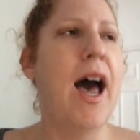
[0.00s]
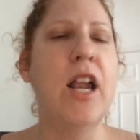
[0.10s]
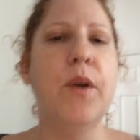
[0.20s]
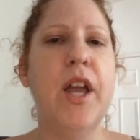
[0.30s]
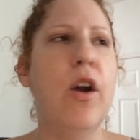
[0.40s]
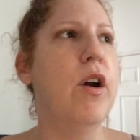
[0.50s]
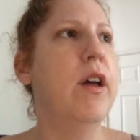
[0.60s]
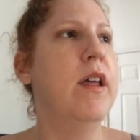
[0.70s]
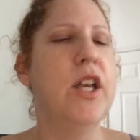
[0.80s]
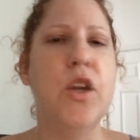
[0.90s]
I don't care.
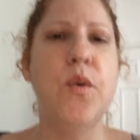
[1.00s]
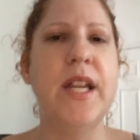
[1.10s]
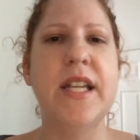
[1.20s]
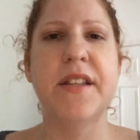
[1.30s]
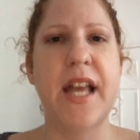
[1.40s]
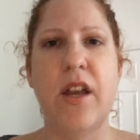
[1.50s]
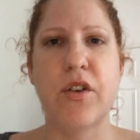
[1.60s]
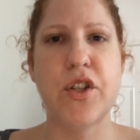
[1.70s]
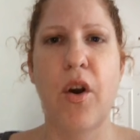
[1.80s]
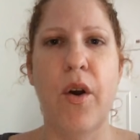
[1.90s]
You need to say
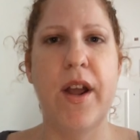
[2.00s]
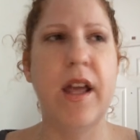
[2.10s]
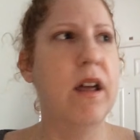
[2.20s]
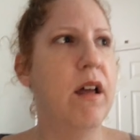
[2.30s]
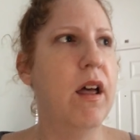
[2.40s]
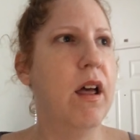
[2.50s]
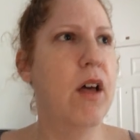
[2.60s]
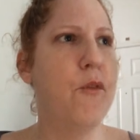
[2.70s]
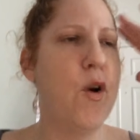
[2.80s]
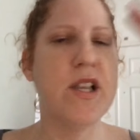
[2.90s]
you're sorry
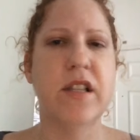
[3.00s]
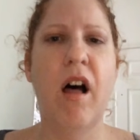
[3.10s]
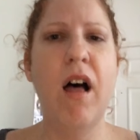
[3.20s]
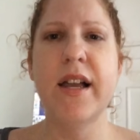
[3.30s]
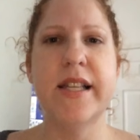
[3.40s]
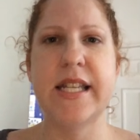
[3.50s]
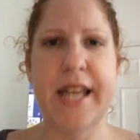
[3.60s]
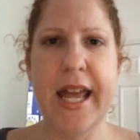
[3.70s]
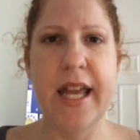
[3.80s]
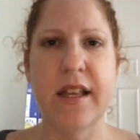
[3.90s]
for as long as it
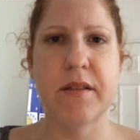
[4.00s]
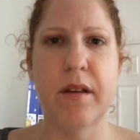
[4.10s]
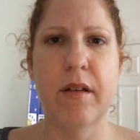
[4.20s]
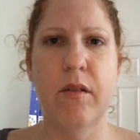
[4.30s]
takes.